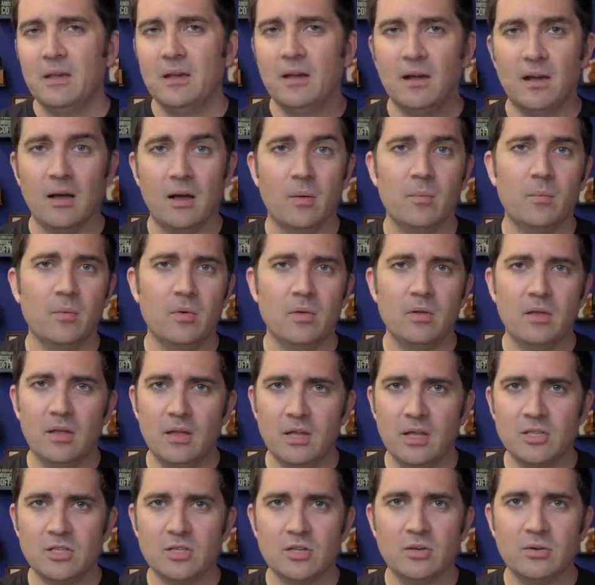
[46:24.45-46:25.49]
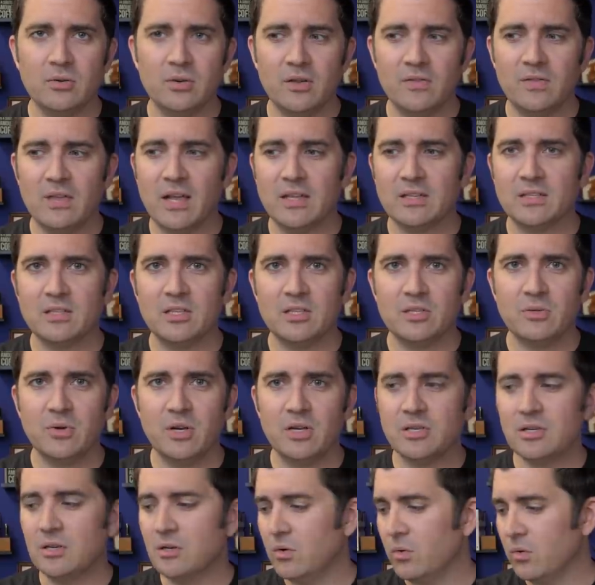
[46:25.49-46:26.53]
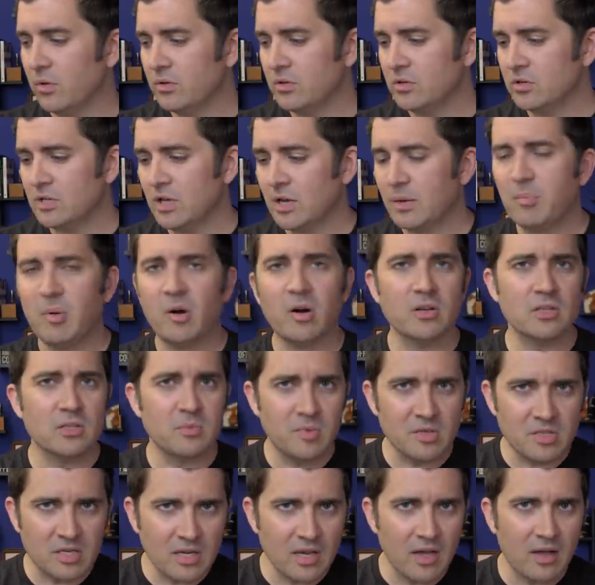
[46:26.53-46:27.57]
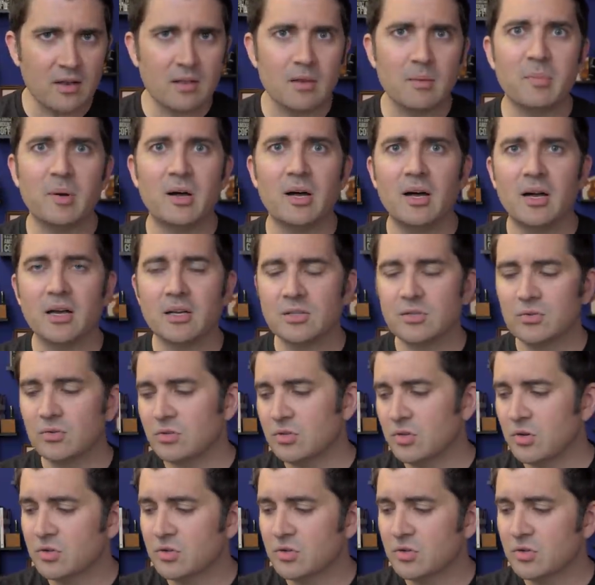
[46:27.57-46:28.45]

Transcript: Um, and so if that's a situation, or there's like parts missing out of the box or,